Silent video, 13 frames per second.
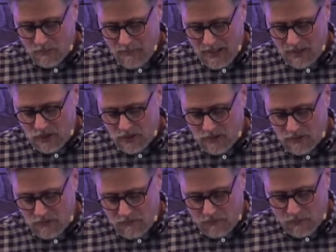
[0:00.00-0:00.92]

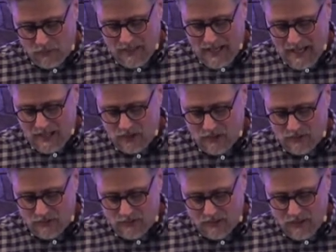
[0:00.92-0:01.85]
mentions three
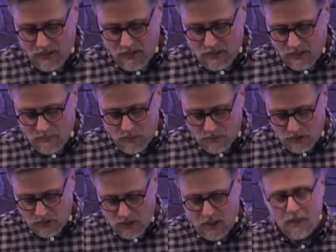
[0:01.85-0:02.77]
ages, the
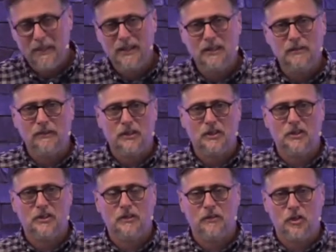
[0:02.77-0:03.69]
most common
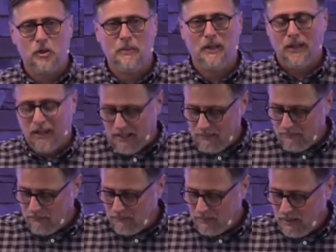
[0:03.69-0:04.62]
divisions of human
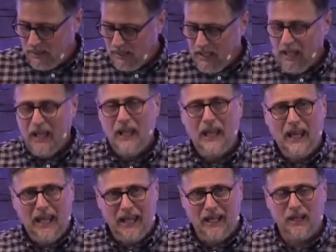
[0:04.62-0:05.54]
life.
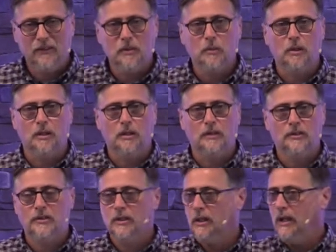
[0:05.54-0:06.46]
In other
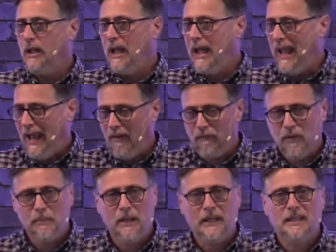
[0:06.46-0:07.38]
words,
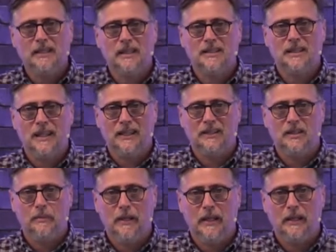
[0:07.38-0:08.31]
everybody listening
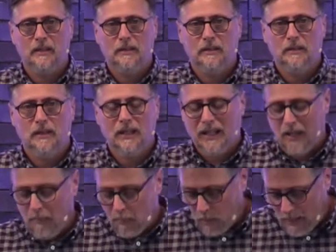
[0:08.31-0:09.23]
to me,
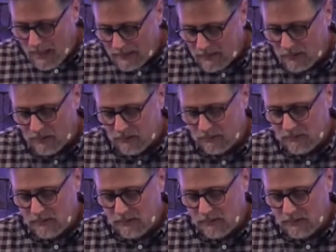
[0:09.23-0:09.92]
how practical,